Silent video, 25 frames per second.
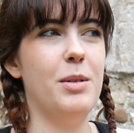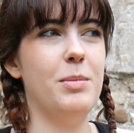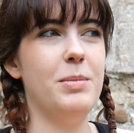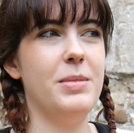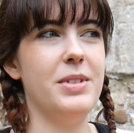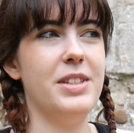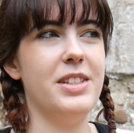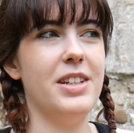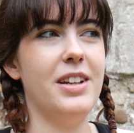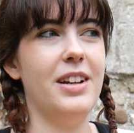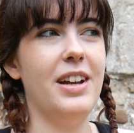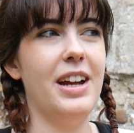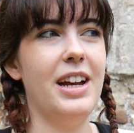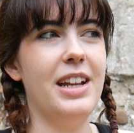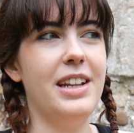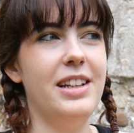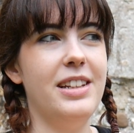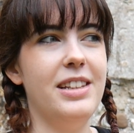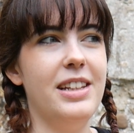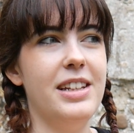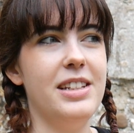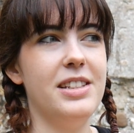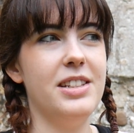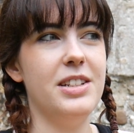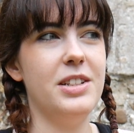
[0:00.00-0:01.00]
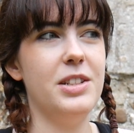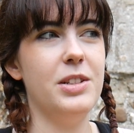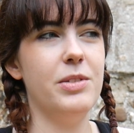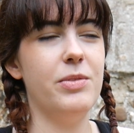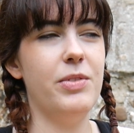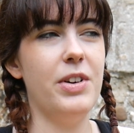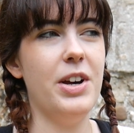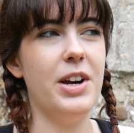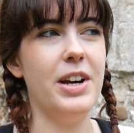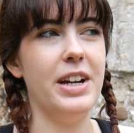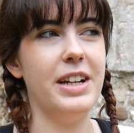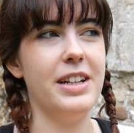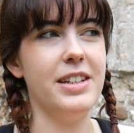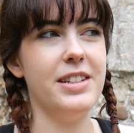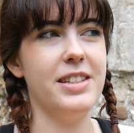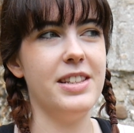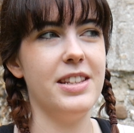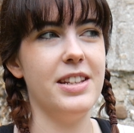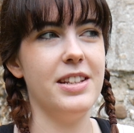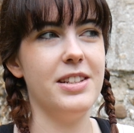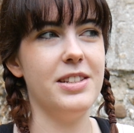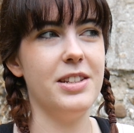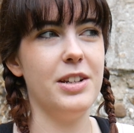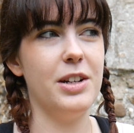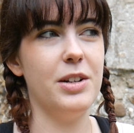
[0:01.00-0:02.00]
So Ellen, there's a device
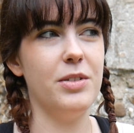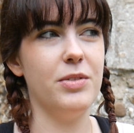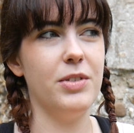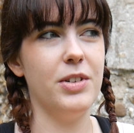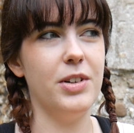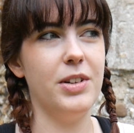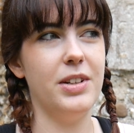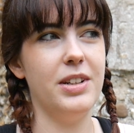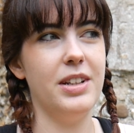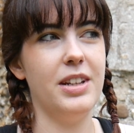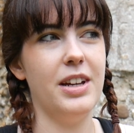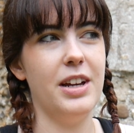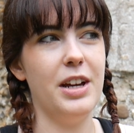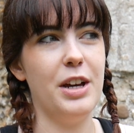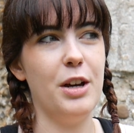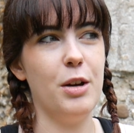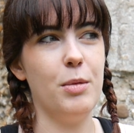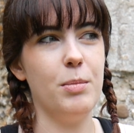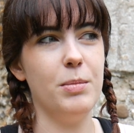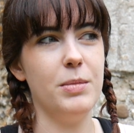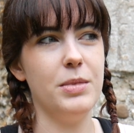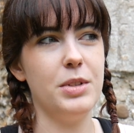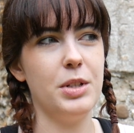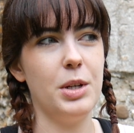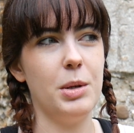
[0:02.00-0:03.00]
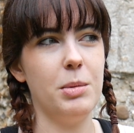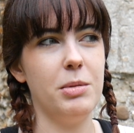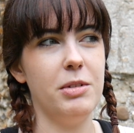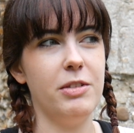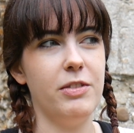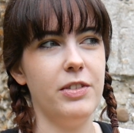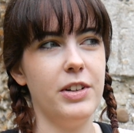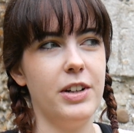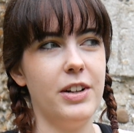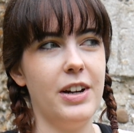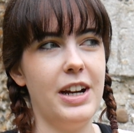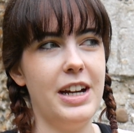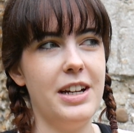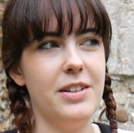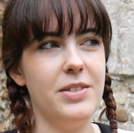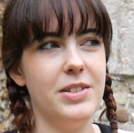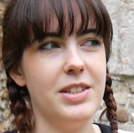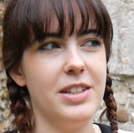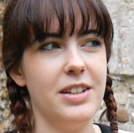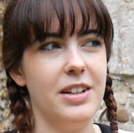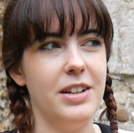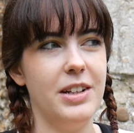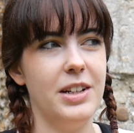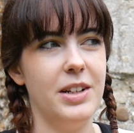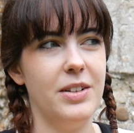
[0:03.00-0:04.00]
that's over on top of a
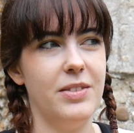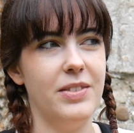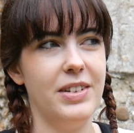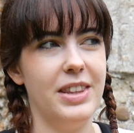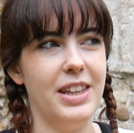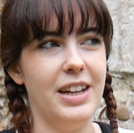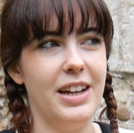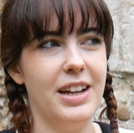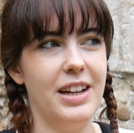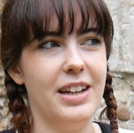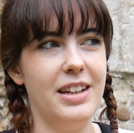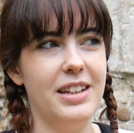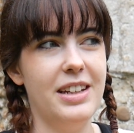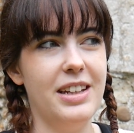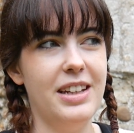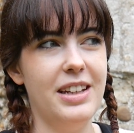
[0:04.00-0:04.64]
gravestone over there.